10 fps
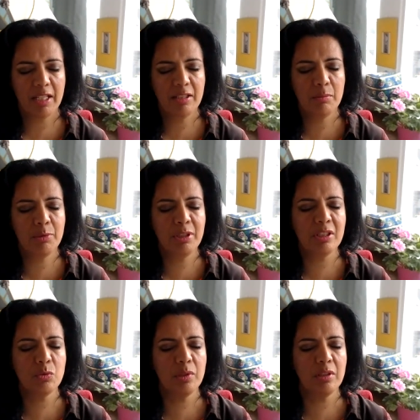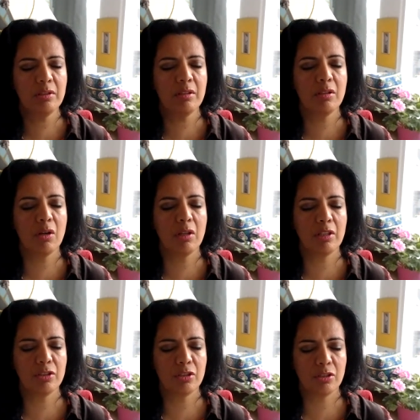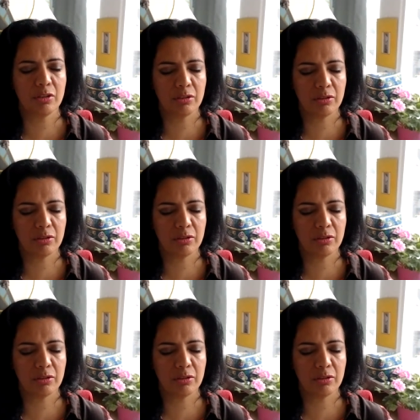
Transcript: And it brings with it the knowledge